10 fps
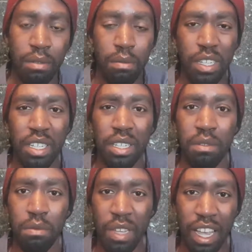we
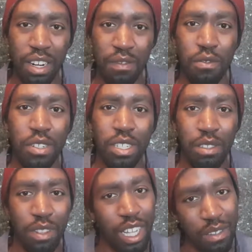can't afford to
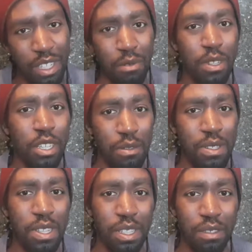live lives that we
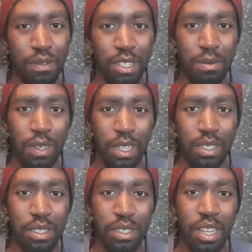used to live just
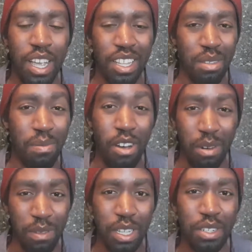because the
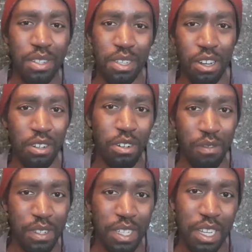population on
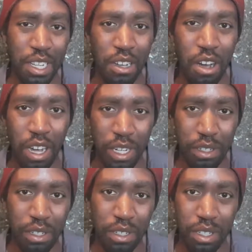Earth is getting
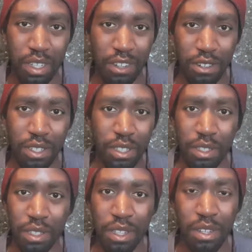
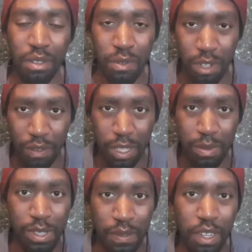higher, whether it's
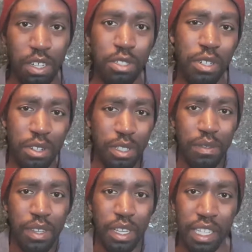a specific country you're
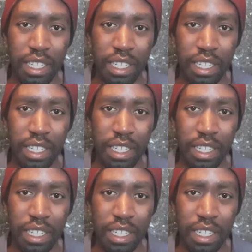living in.